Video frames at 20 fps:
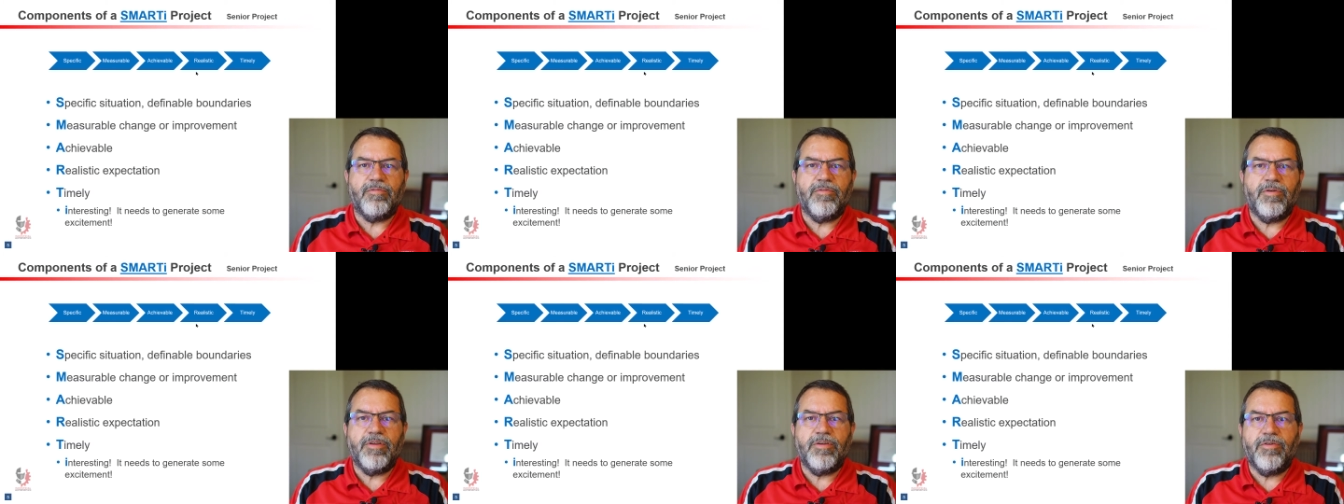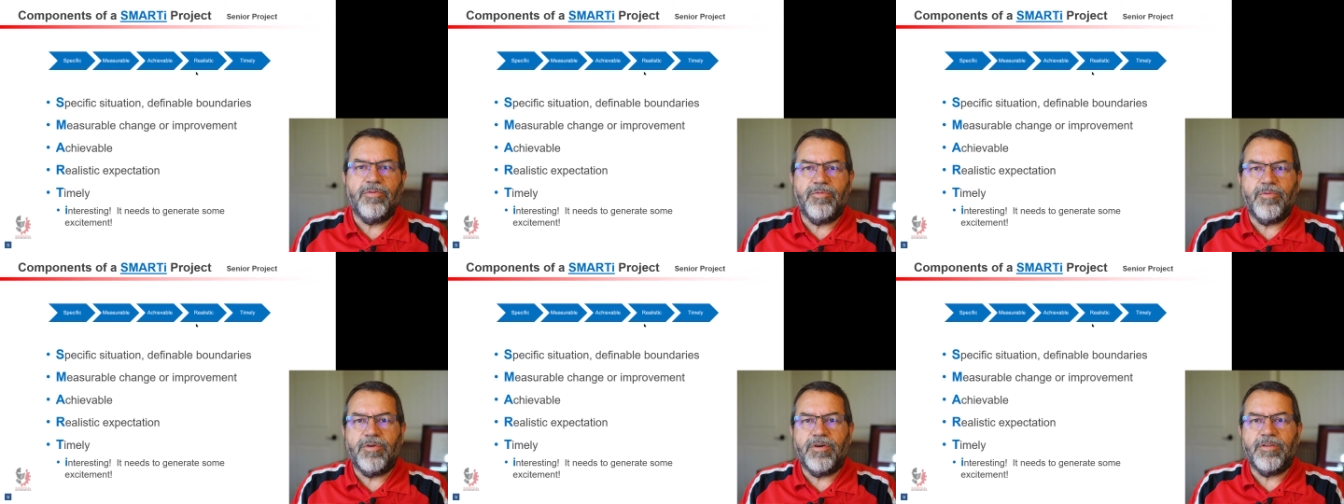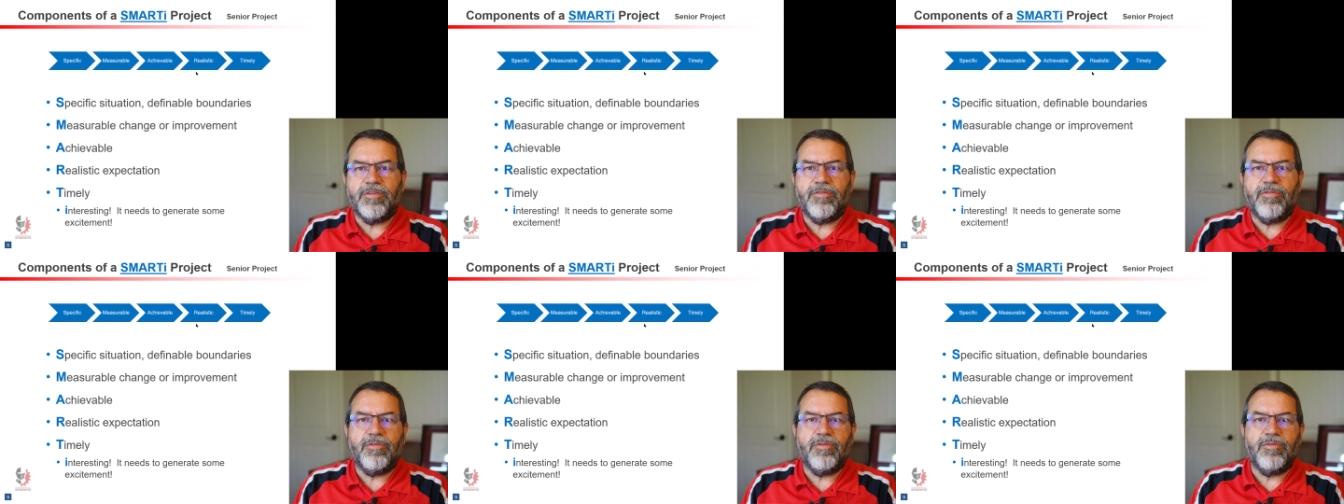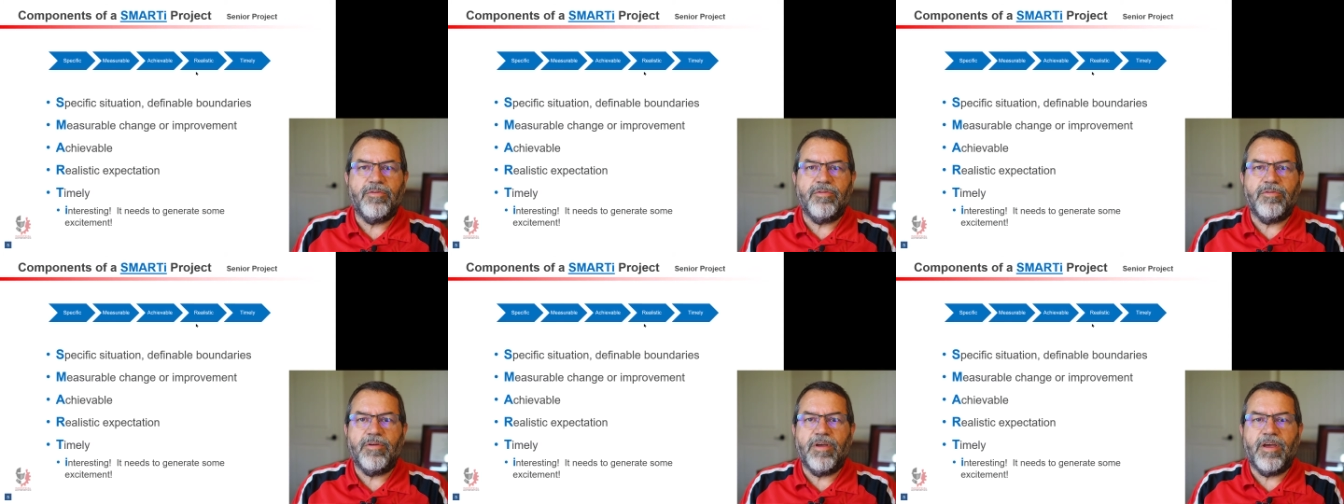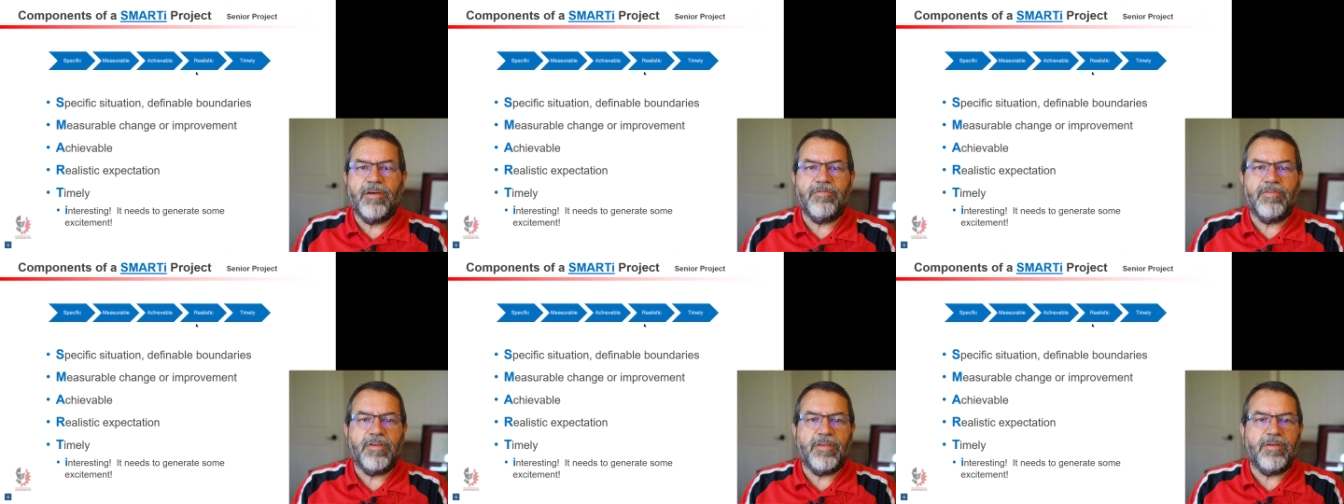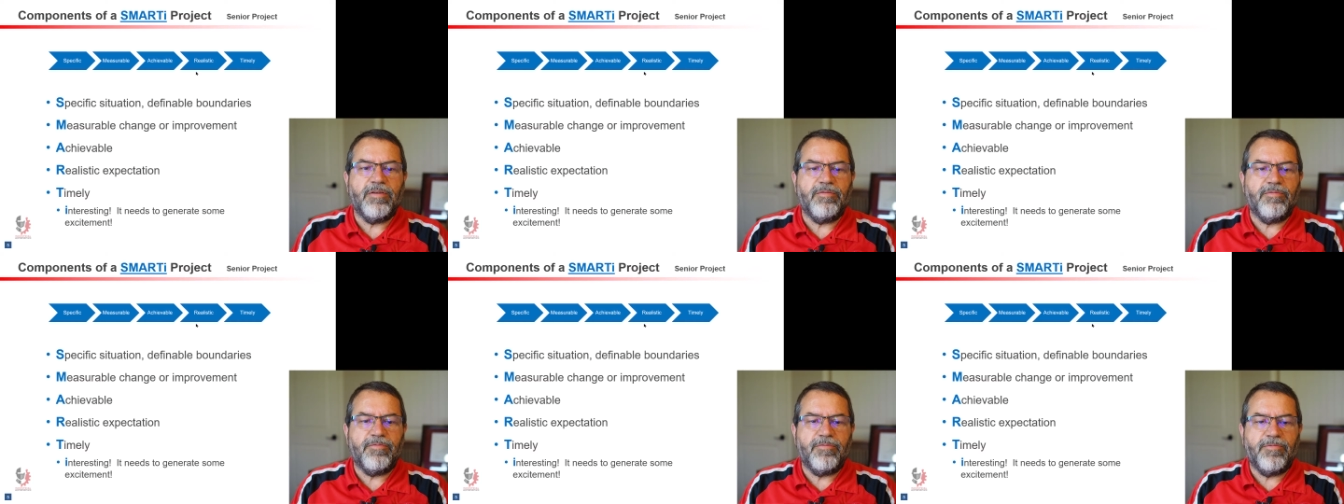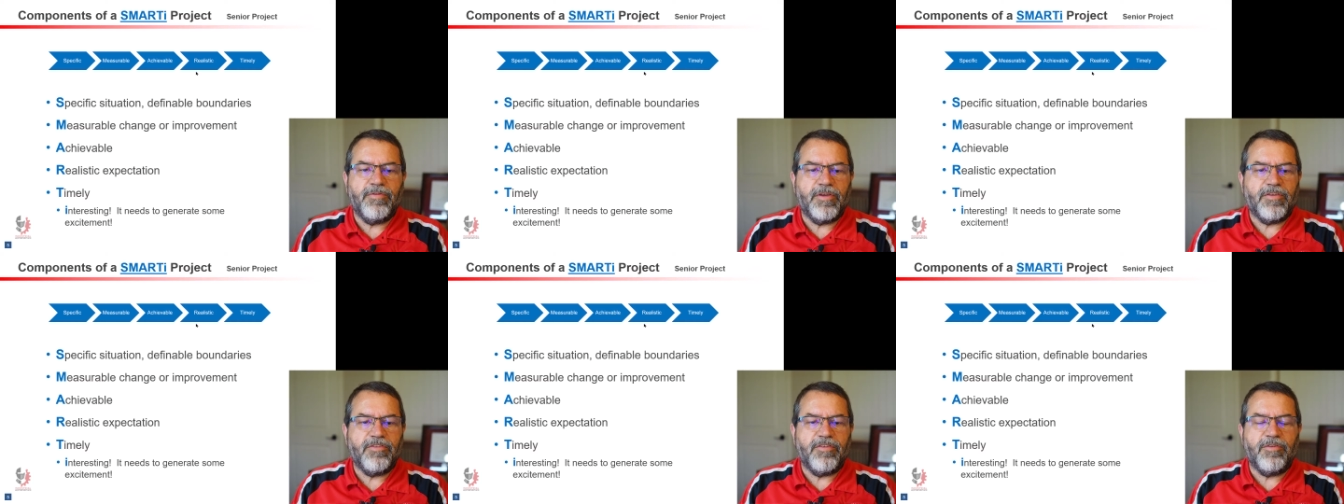We don't want to have any
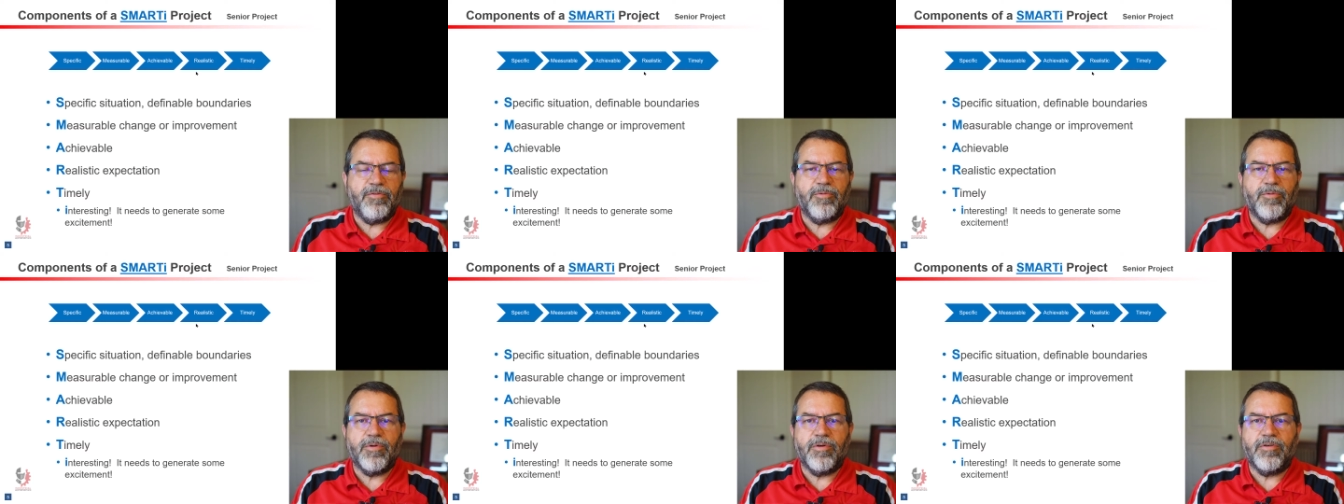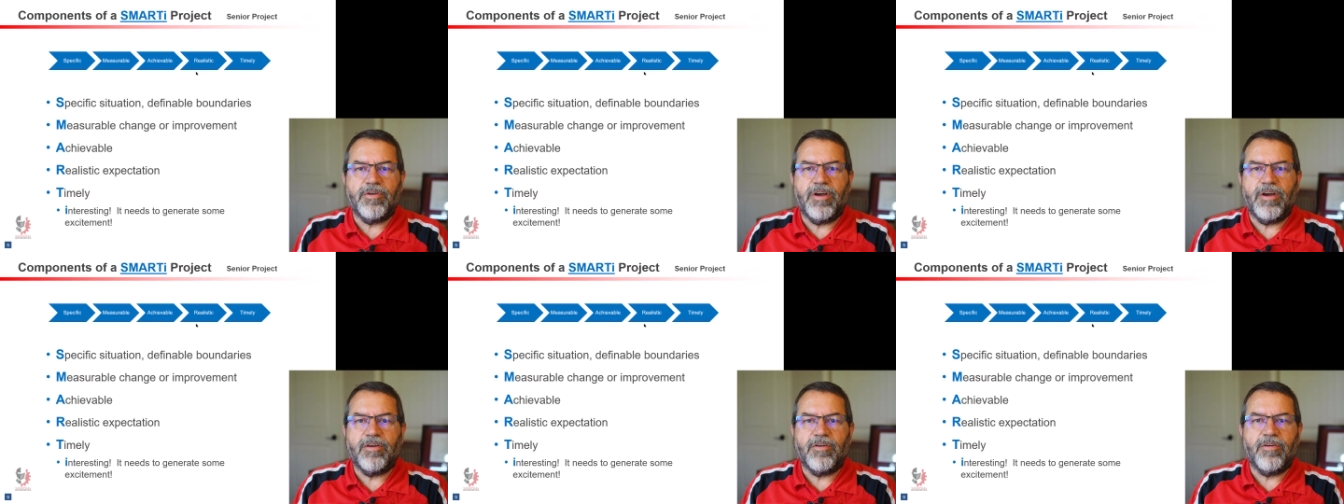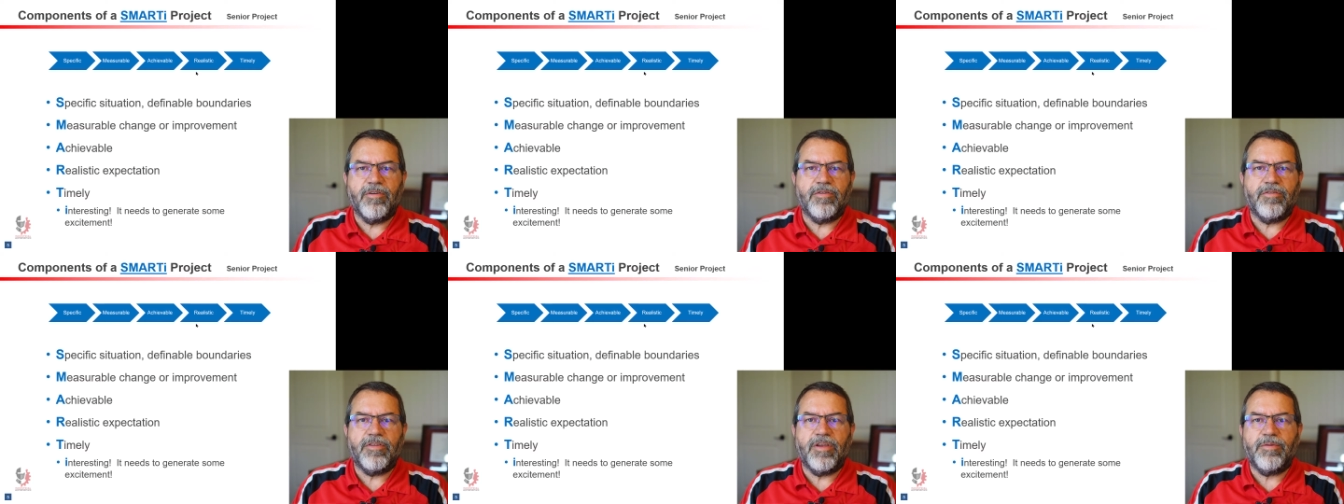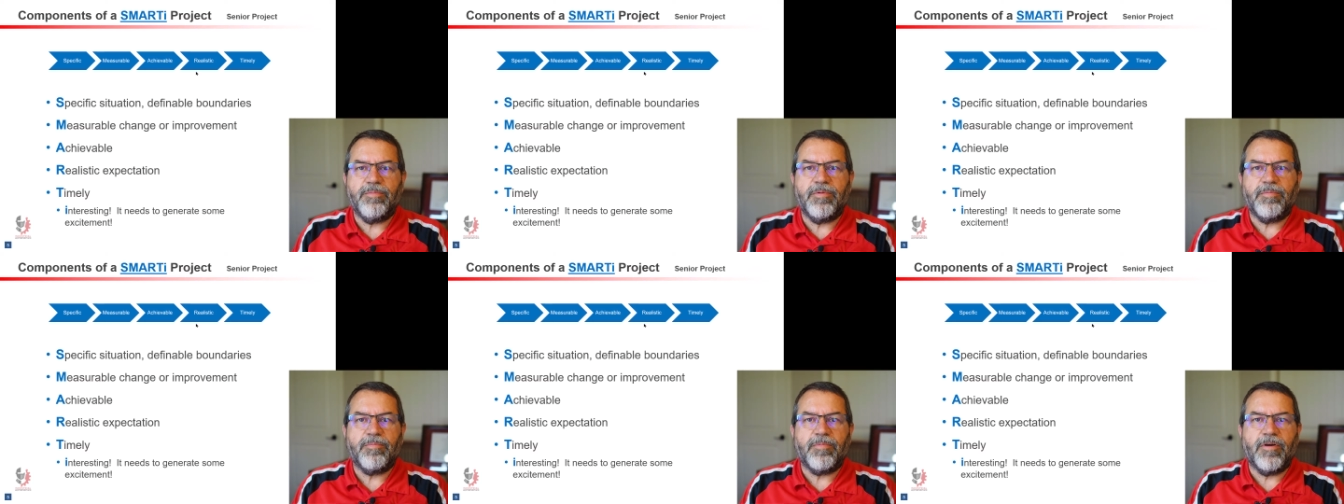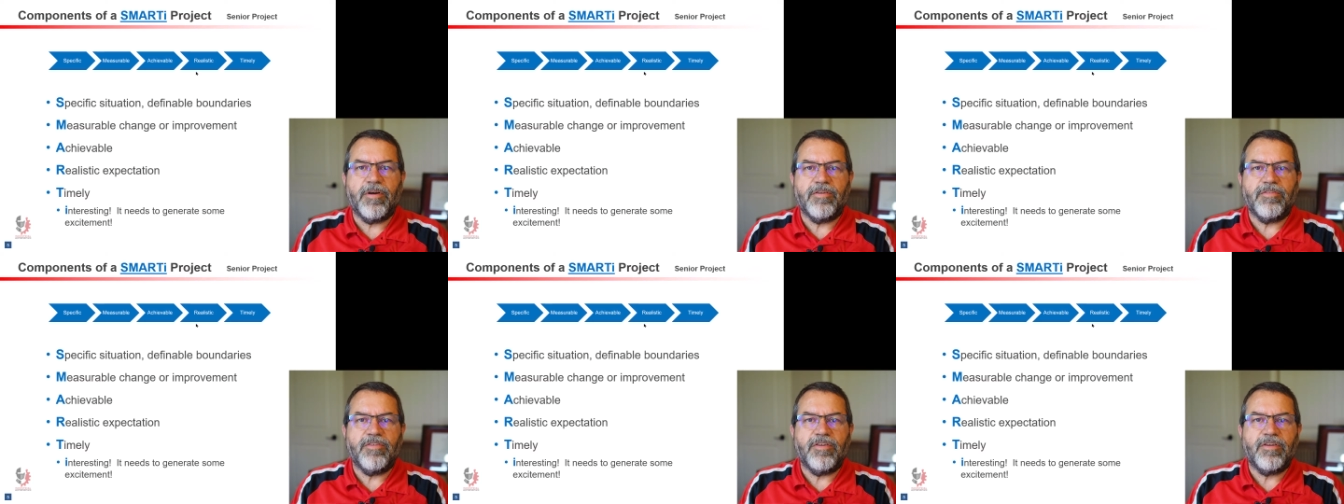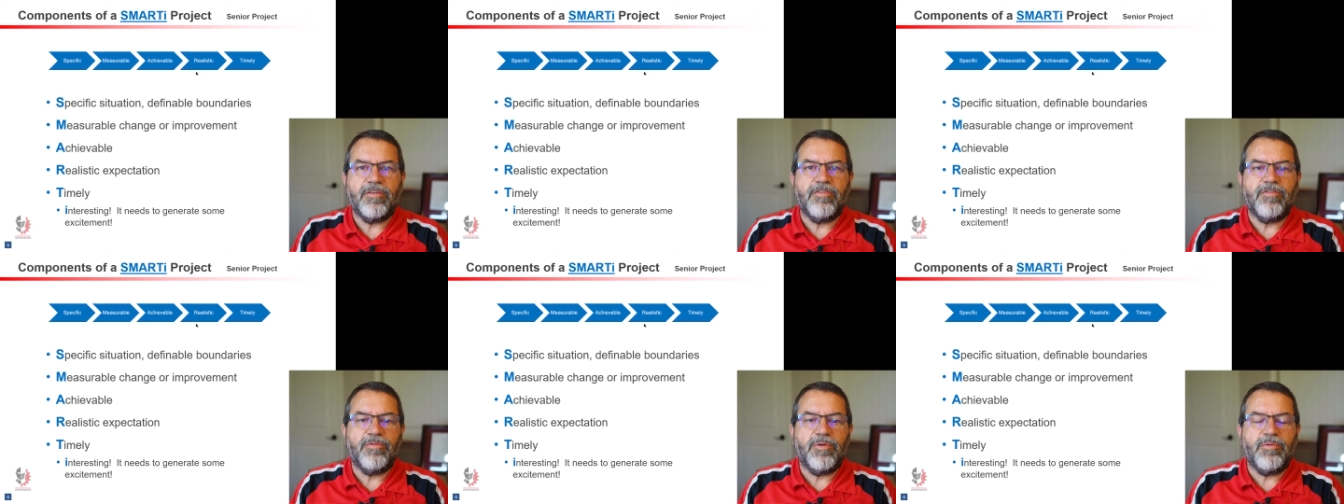fixing world hunger type of projects.